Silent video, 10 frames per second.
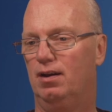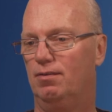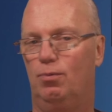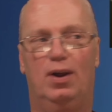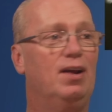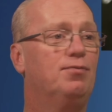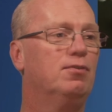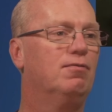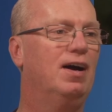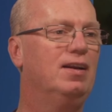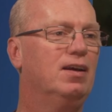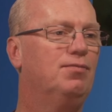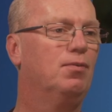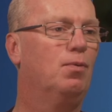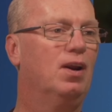whatever, right?
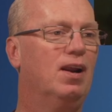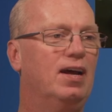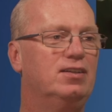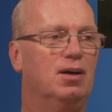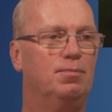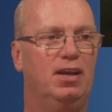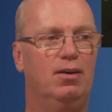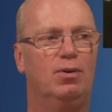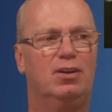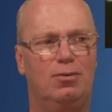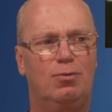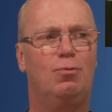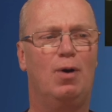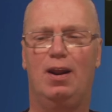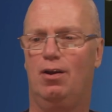If you want to light something with
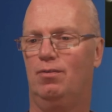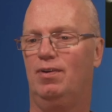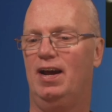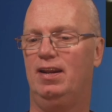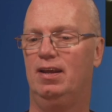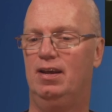quite a lot of light.